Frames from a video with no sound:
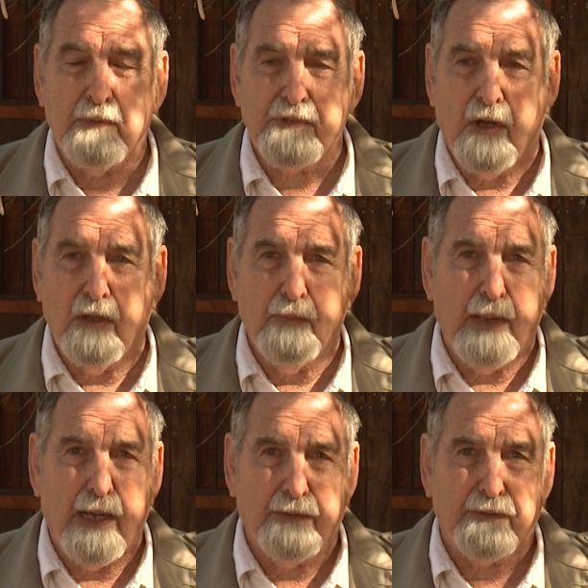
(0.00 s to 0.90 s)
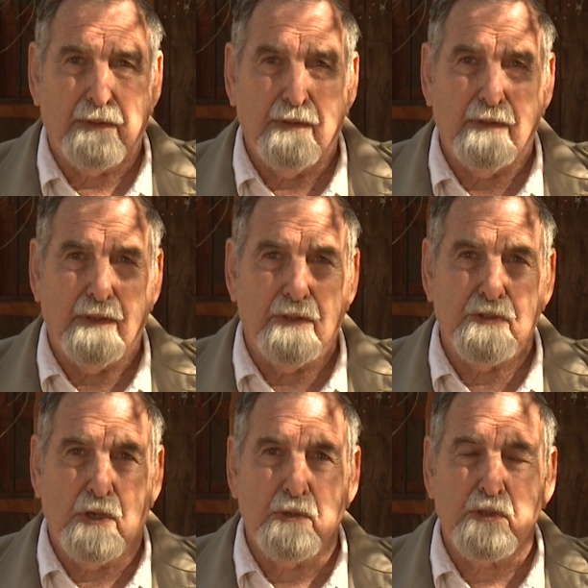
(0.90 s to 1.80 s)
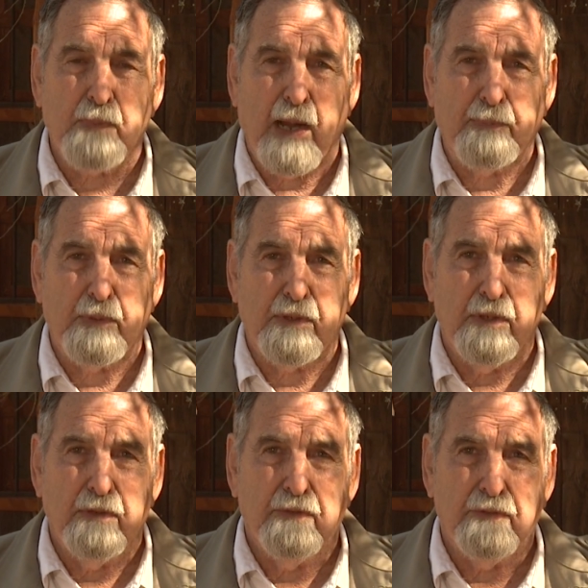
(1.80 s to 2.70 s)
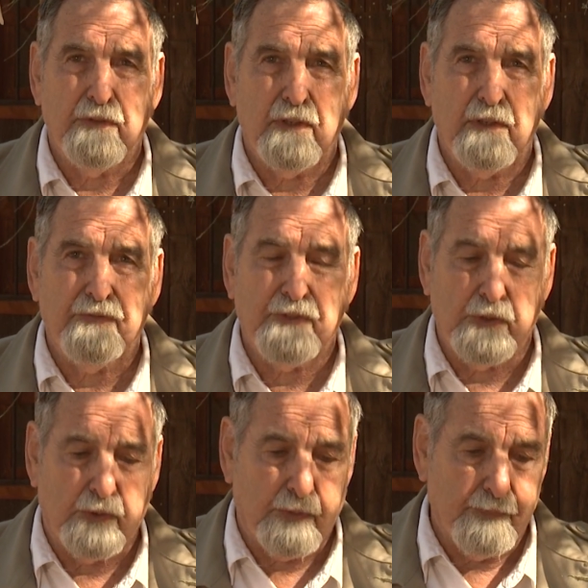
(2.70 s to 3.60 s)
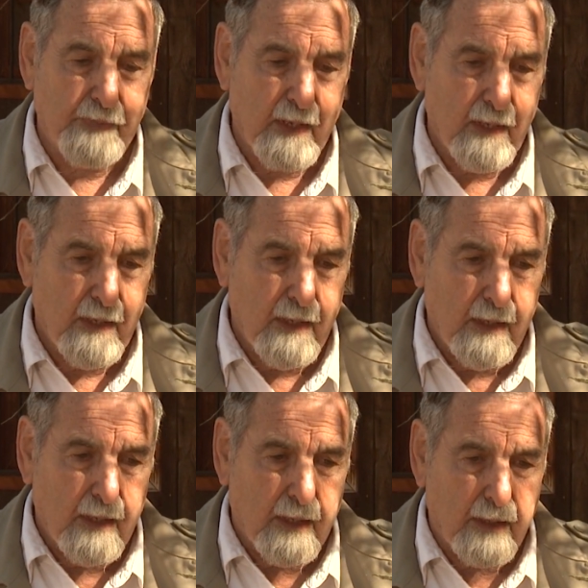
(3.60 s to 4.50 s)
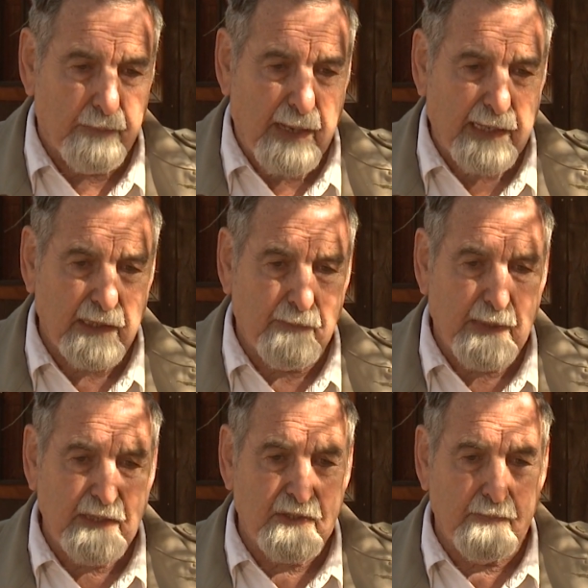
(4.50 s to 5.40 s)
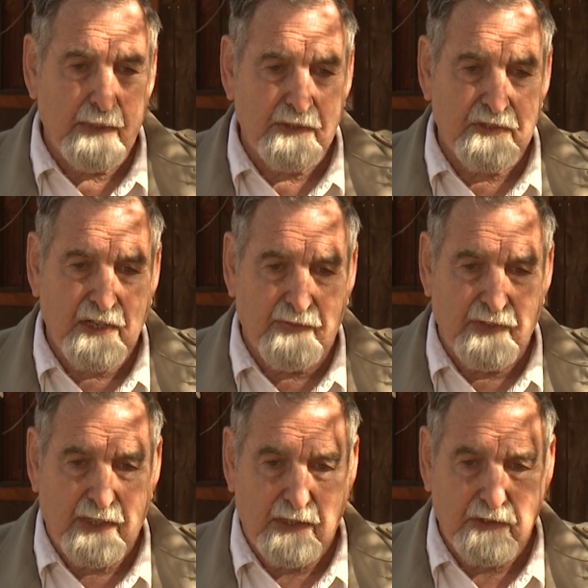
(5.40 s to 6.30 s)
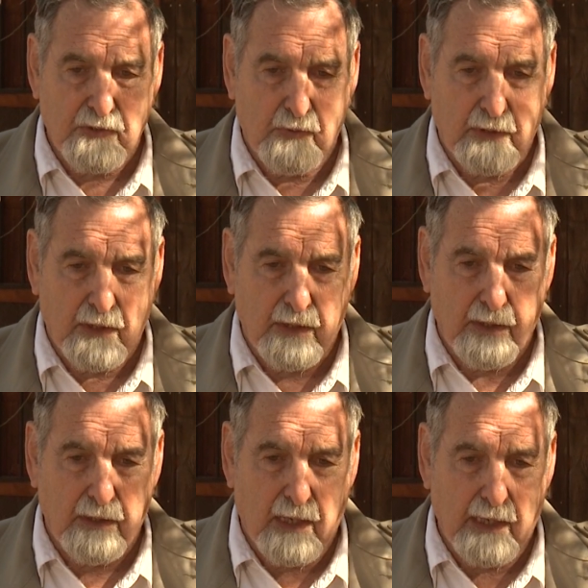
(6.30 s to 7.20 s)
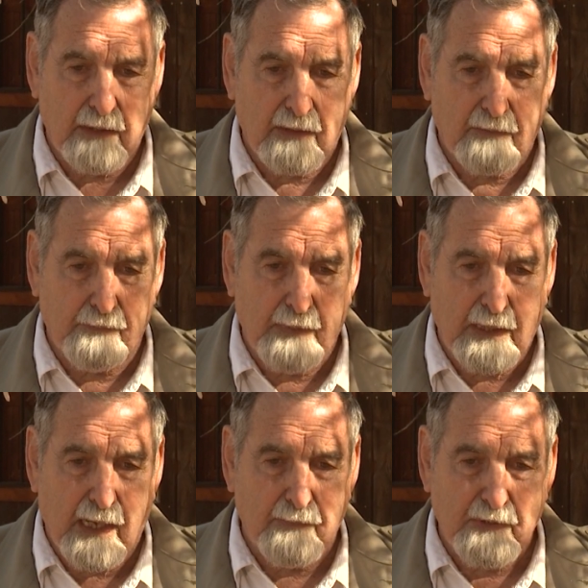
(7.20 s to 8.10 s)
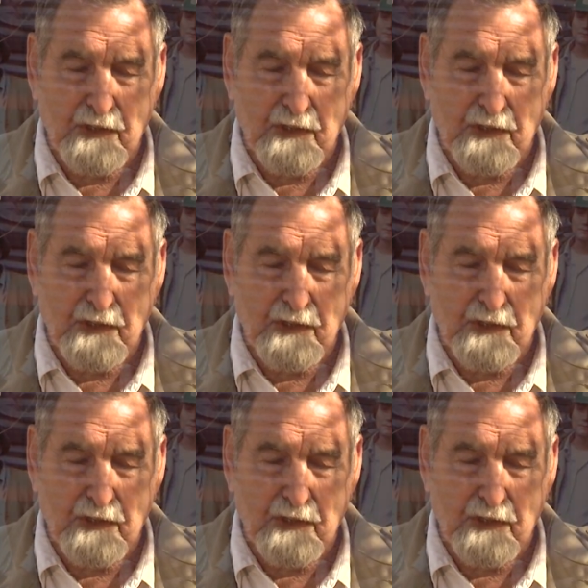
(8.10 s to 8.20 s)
was all about the Jones-Piper uh, feud. Uh, back in the mid-seventies, when uh, I became a